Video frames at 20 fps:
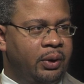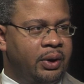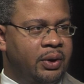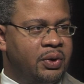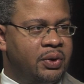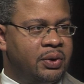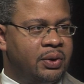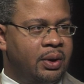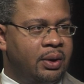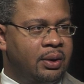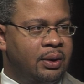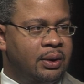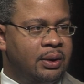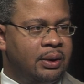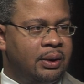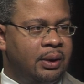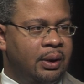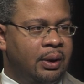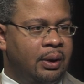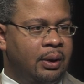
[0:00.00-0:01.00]
lesions on the
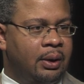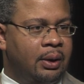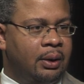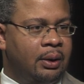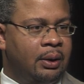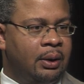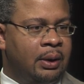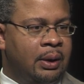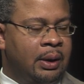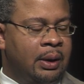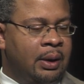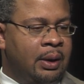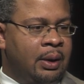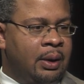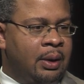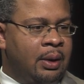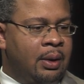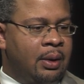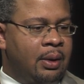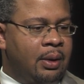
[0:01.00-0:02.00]
skin,
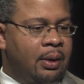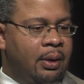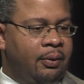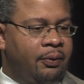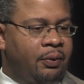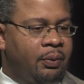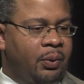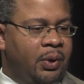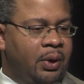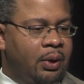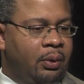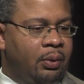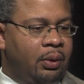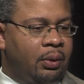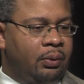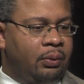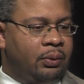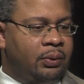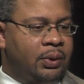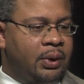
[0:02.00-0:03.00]
and from there
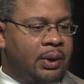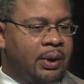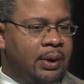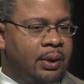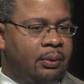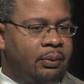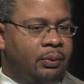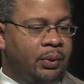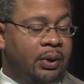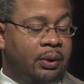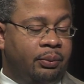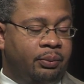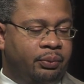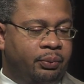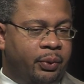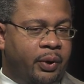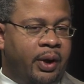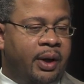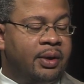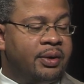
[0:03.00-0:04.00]
well,
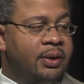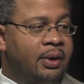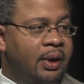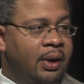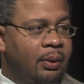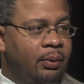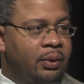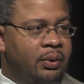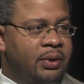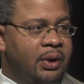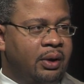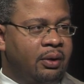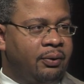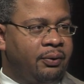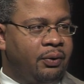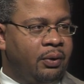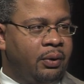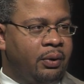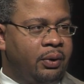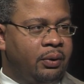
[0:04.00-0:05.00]
prior to that, we'll take a
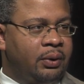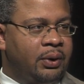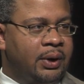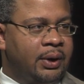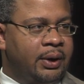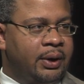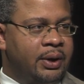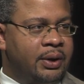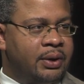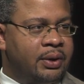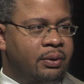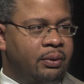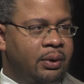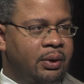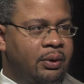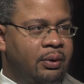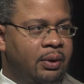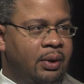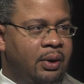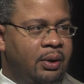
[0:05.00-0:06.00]
full
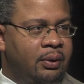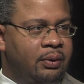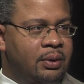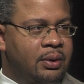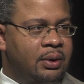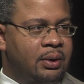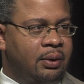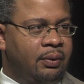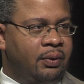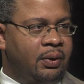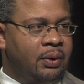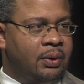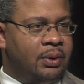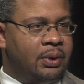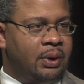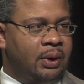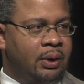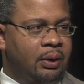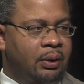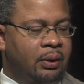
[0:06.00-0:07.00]
history, trying to see if there's
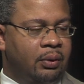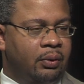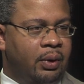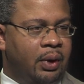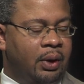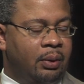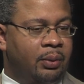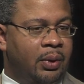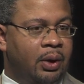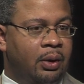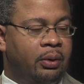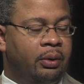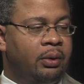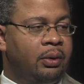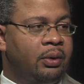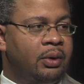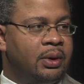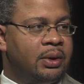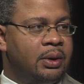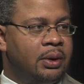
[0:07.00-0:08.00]
any chronic medical
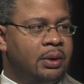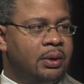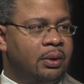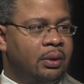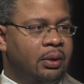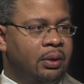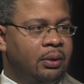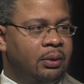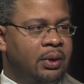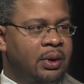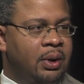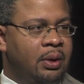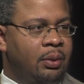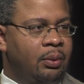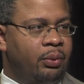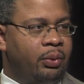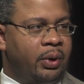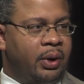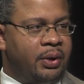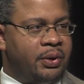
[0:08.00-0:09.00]
illnesses or
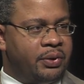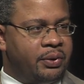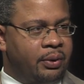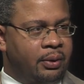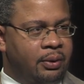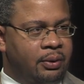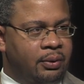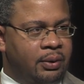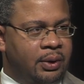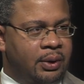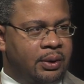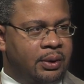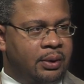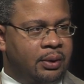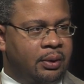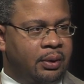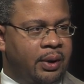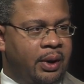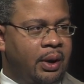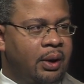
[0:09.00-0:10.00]
prior surgeries
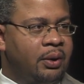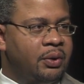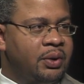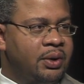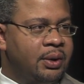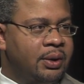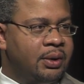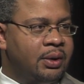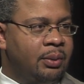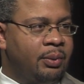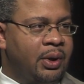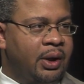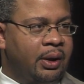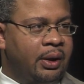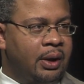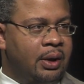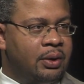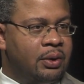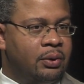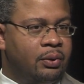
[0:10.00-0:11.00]
or allergies to
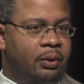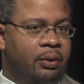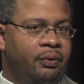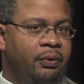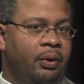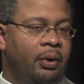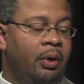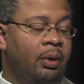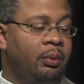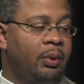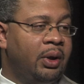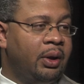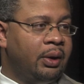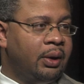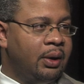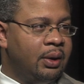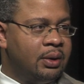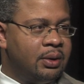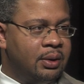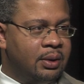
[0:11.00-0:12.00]
medications or fear on
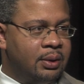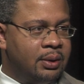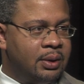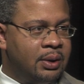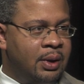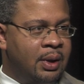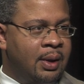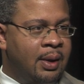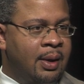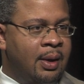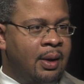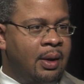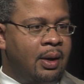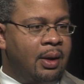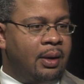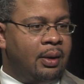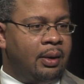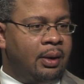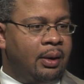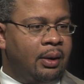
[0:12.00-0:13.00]
medications,
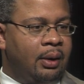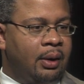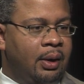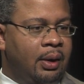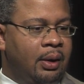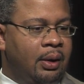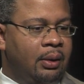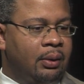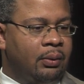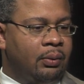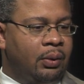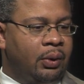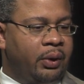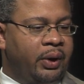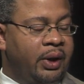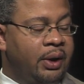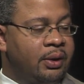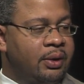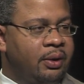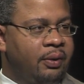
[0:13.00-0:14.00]
and then we'll
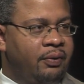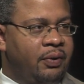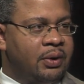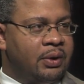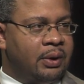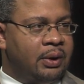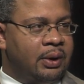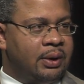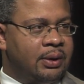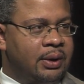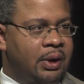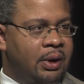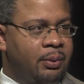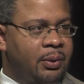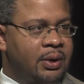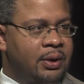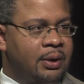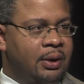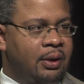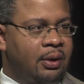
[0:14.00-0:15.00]
get into the physical exam
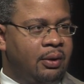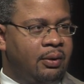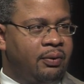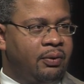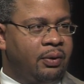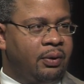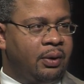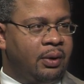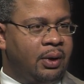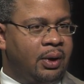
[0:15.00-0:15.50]
itself.